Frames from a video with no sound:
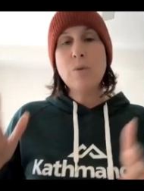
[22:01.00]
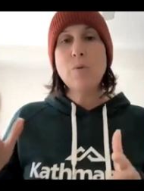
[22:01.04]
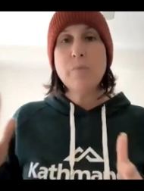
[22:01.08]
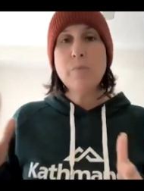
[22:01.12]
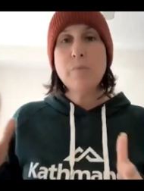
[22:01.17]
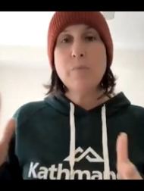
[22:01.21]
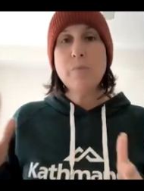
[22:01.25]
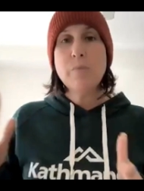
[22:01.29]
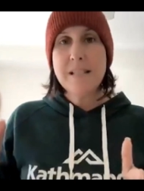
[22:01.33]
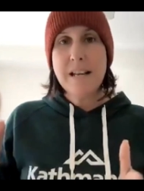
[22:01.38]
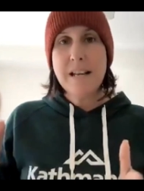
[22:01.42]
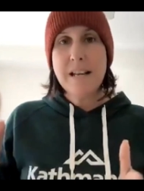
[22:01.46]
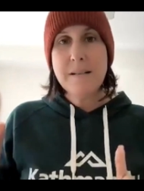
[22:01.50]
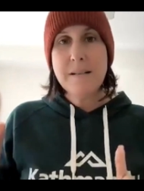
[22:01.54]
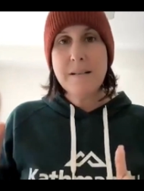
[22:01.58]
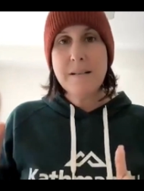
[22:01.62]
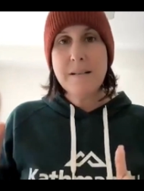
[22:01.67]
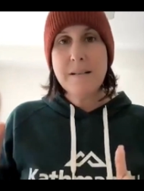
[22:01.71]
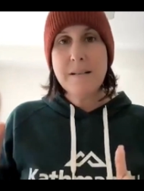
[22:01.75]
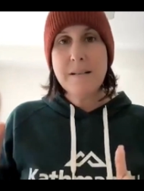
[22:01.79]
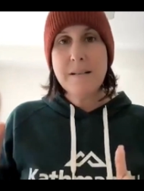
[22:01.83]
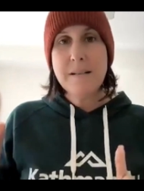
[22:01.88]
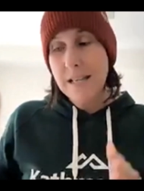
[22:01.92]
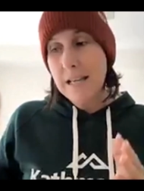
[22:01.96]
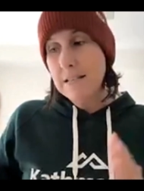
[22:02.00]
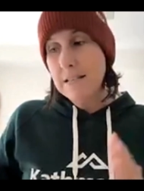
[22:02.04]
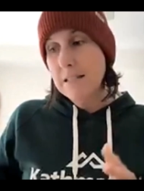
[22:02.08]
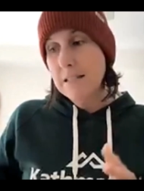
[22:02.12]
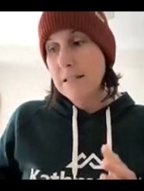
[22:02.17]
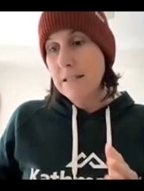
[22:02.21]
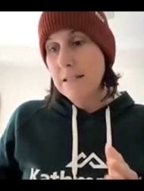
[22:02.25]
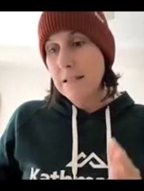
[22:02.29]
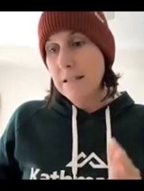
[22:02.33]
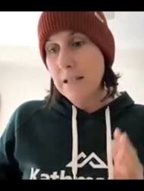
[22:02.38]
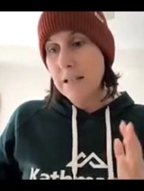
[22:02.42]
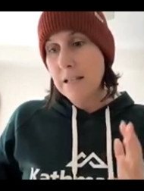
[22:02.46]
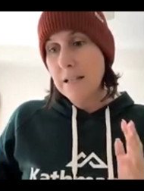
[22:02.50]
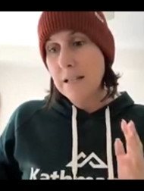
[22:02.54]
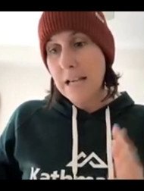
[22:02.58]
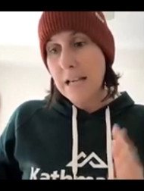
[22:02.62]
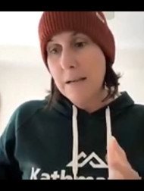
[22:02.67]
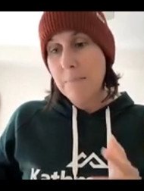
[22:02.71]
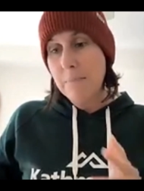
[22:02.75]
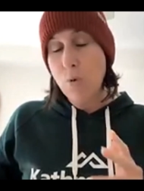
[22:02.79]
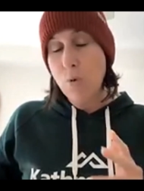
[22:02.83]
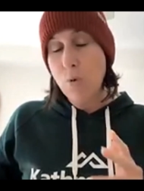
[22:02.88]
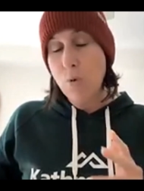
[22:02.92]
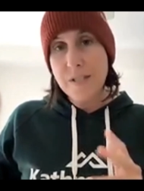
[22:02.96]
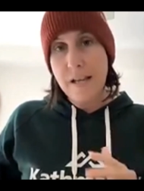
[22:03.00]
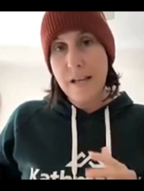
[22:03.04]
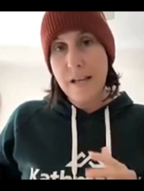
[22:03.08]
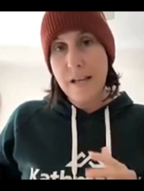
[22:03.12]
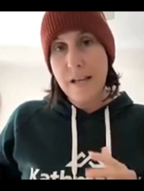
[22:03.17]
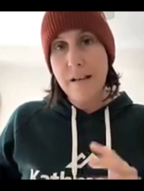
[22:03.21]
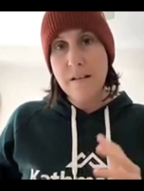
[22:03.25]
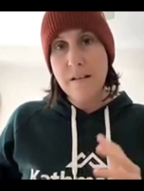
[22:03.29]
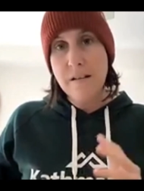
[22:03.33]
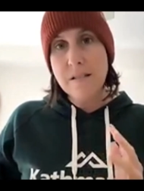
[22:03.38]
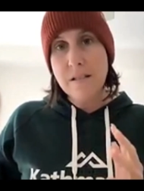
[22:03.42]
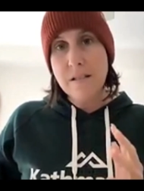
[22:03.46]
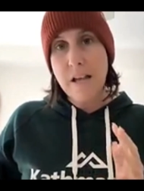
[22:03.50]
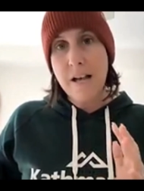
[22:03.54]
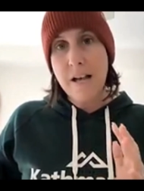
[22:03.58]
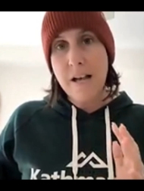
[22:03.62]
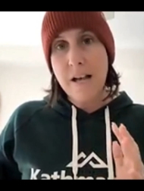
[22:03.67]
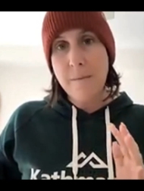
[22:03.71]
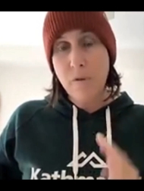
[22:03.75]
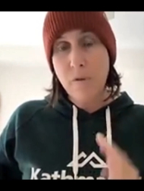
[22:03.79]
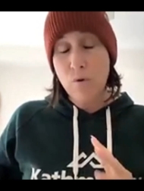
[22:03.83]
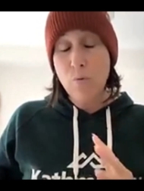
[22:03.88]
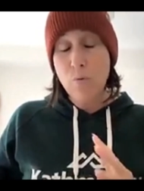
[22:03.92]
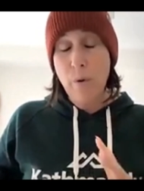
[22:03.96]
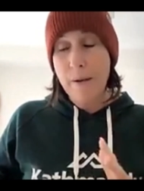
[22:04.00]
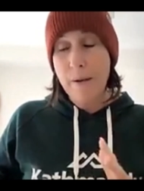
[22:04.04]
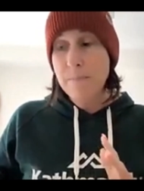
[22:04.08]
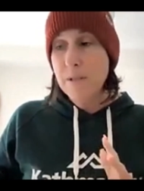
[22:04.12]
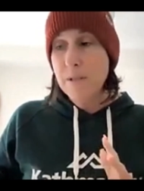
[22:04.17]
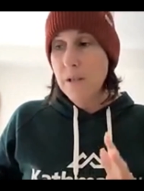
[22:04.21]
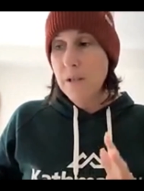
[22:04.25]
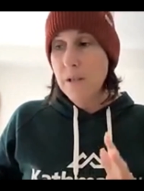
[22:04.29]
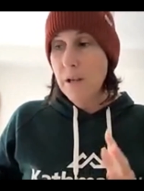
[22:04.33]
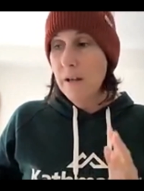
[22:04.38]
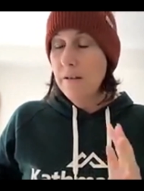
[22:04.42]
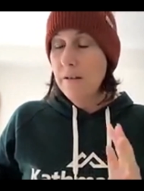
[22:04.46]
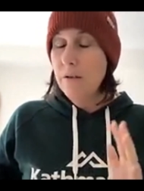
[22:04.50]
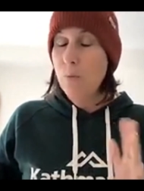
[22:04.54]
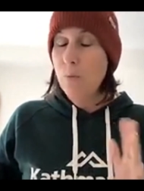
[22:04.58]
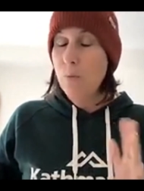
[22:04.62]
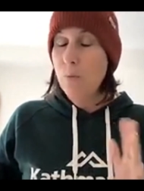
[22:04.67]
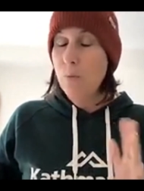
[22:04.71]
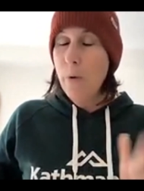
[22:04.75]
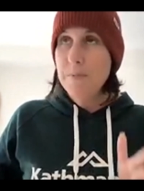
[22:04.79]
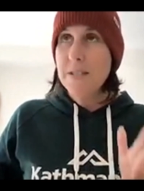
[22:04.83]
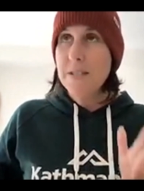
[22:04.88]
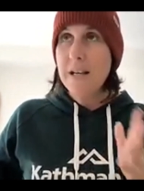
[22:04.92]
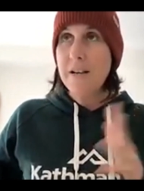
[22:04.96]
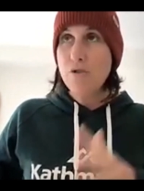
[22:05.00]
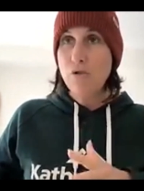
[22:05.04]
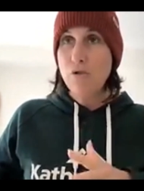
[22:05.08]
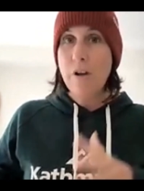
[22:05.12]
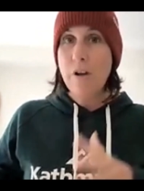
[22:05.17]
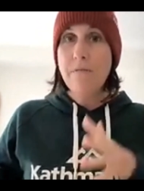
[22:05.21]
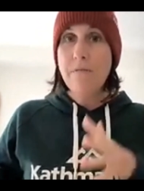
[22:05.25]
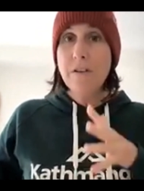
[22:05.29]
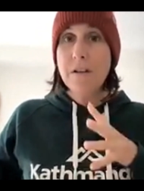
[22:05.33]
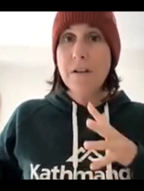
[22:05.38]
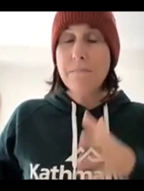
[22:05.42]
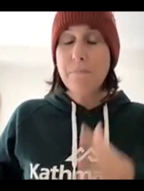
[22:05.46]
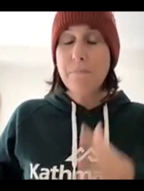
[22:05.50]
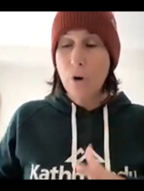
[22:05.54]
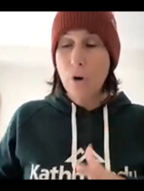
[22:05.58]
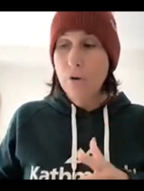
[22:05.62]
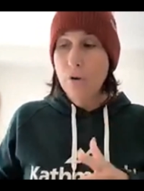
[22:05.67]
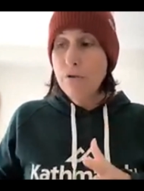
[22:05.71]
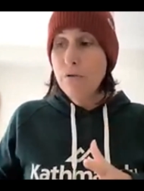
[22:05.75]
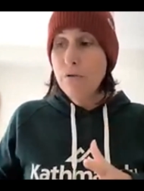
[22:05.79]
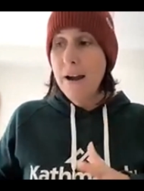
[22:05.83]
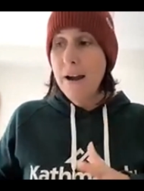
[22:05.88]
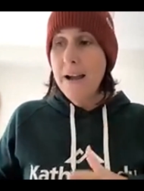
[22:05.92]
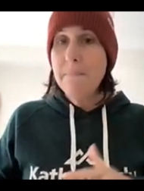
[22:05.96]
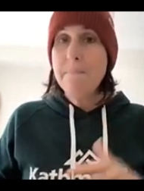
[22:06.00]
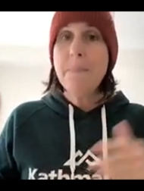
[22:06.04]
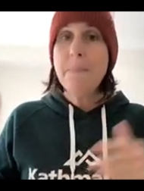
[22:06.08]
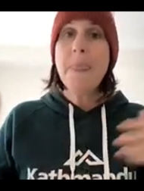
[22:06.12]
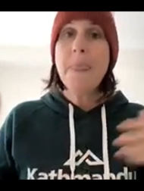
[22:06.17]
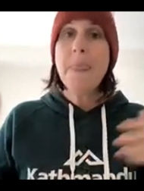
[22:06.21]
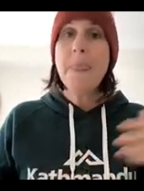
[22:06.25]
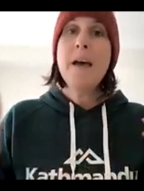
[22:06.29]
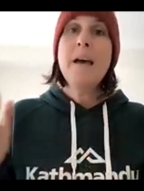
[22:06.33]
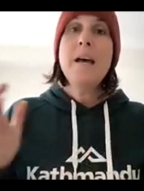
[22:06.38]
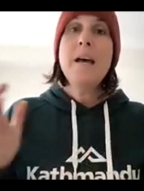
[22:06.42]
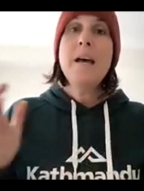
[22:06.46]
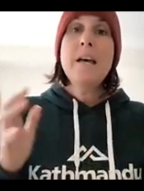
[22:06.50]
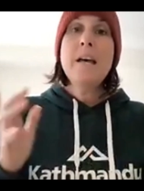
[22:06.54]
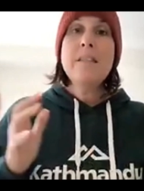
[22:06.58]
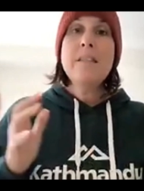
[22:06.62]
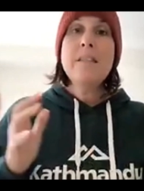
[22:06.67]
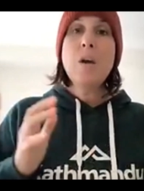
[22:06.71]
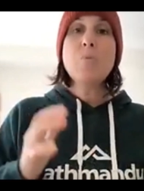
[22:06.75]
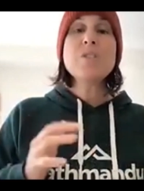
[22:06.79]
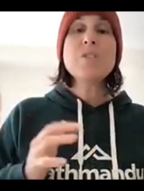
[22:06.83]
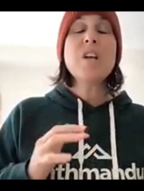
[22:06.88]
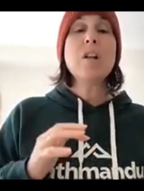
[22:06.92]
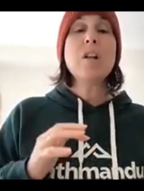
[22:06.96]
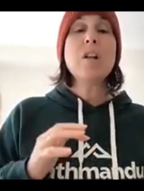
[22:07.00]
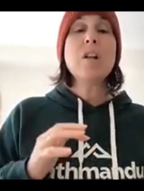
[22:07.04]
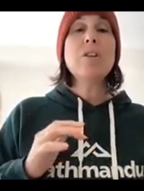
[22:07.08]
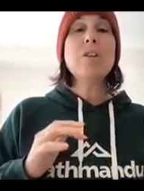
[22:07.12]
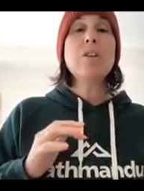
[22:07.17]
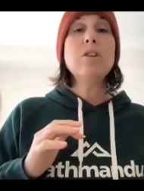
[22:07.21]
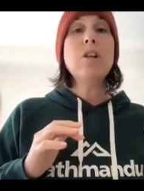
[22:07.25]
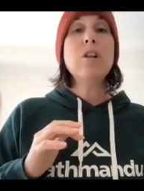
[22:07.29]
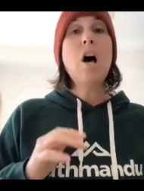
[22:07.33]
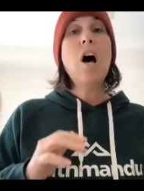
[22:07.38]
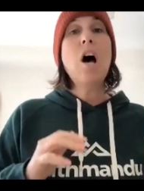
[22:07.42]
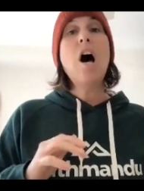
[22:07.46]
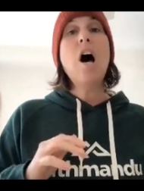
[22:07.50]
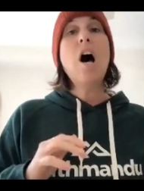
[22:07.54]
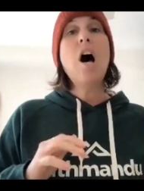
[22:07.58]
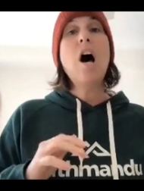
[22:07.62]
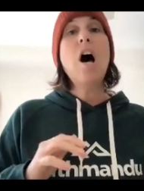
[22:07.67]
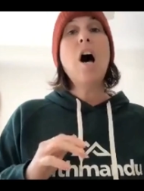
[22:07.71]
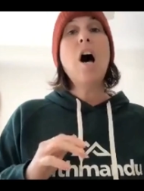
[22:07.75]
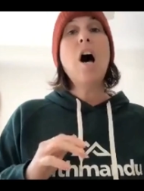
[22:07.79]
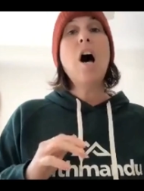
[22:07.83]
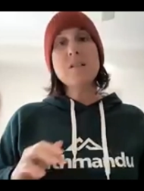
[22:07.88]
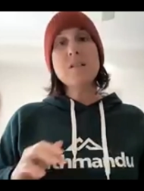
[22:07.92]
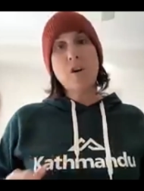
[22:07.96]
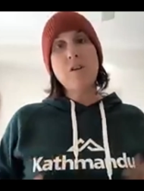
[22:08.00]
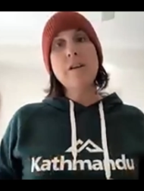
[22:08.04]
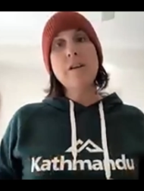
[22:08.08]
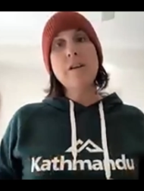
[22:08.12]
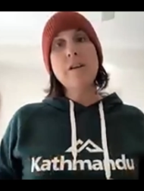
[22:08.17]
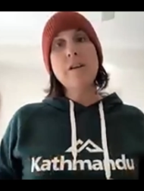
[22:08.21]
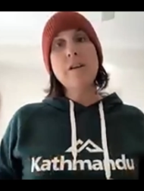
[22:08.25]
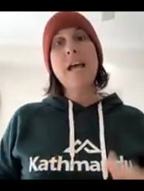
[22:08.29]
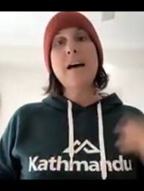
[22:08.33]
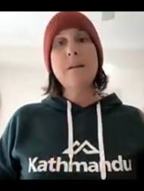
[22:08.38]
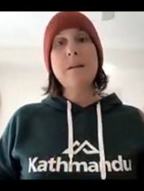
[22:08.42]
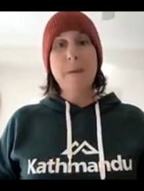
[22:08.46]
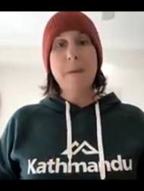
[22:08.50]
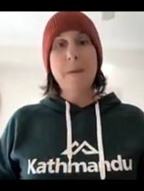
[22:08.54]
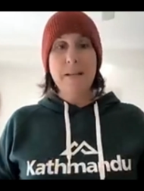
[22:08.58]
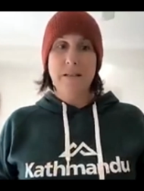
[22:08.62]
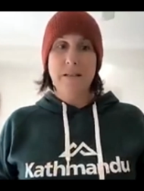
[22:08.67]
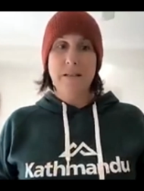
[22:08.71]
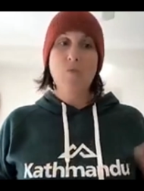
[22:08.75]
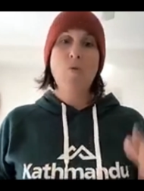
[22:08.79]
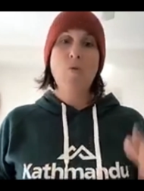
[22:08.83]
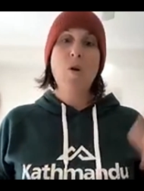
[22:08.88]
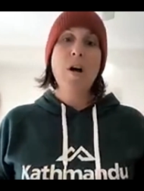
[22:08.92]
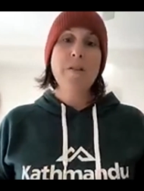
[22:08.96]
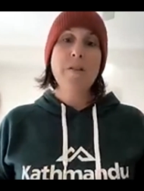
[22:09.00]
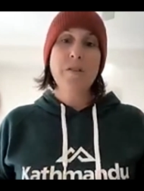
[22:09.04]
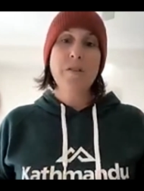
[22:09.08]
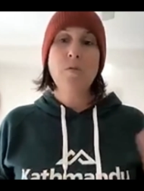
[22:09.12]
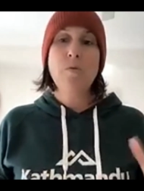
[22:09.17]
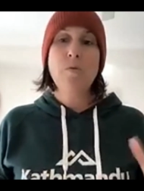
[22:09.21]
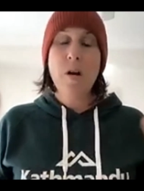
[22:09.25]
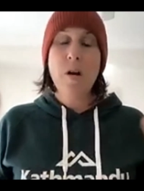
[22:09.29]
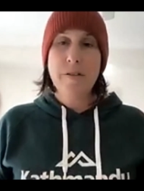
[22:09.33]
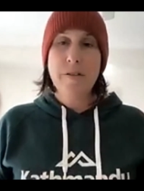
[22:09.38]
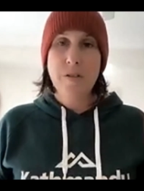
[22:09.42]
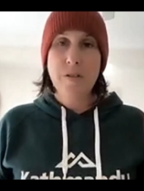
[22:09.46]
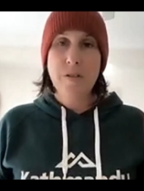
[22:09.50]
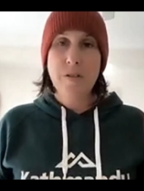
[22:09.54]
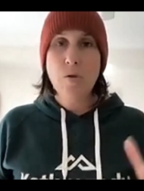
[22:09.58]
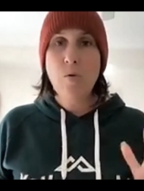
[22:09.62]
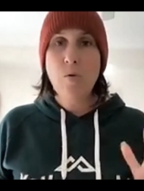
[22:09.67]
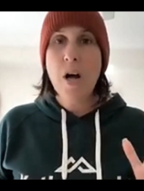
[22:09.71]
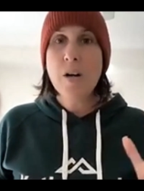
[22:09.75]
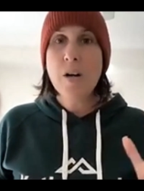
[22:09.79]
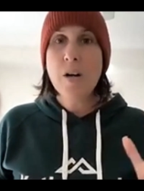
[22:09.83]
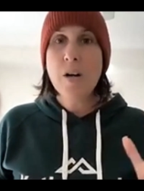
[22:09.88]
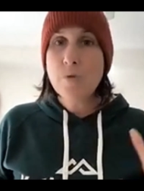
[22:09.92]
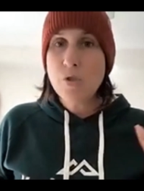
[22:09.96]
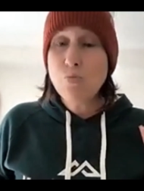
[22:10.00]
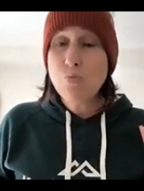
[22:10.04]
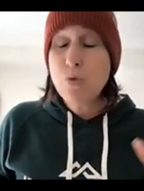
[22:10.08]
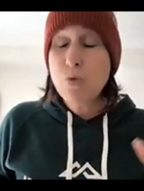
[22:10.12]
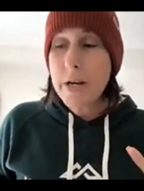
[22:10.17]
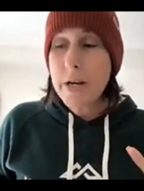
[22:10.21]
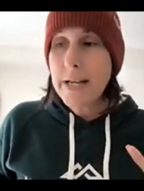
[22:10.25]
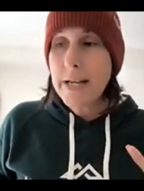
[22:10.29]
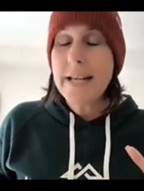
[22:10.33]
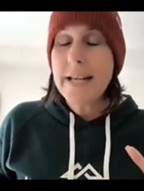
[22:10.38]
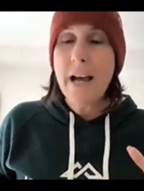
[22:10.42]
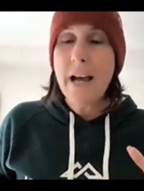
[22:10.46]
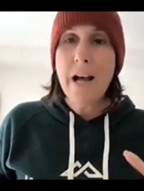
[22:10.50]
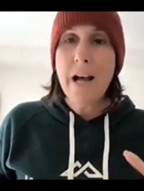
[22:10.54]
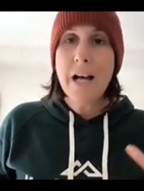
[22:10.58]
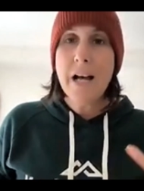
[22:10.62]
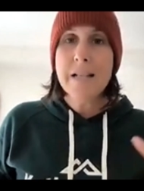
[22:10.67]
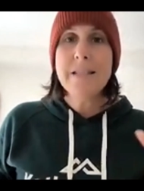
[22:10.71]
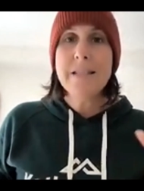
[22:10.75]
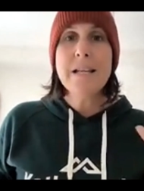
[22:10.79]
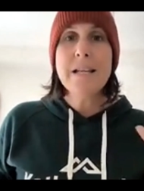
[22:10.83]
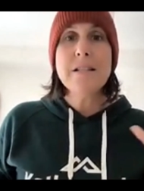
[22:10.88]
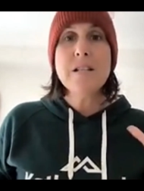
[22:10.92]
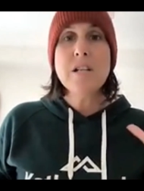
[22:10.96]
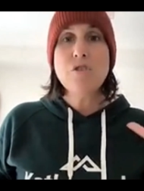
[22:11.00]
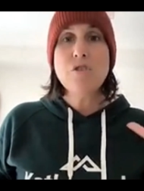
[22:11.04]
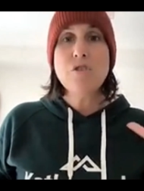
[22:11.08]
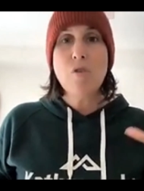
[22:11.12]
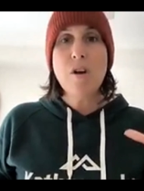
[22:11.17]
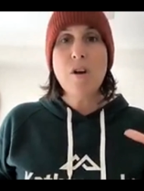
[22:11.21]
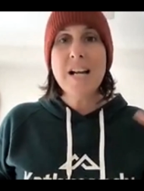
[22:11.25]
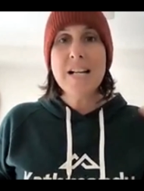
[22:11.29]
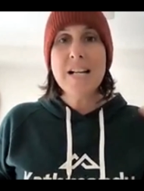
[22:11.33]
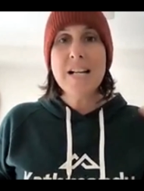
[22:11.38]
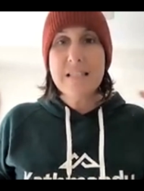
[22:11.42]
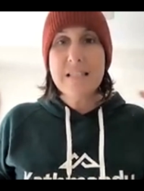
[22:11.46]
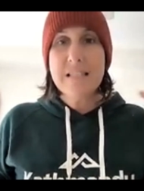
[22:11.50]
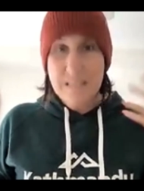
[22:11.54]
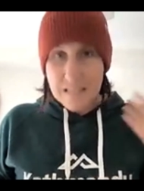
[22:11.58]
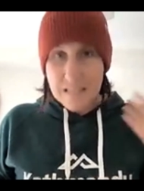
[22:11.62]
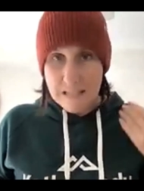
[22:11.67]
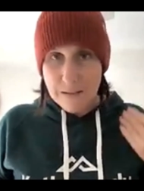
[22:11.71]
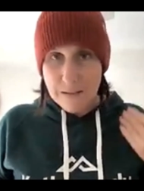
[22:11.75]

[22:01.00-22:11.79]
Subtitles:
selling people into the Get More Sales through website traffic program, there was a lot of emails going out about the grant. It was really hard then to try and,